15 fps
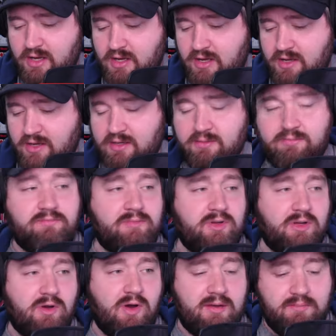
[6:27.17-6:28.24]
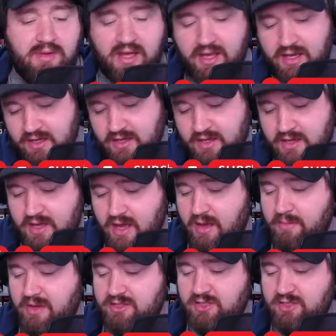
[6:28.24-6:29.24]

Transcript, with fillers: Um, you know, I'm paying M S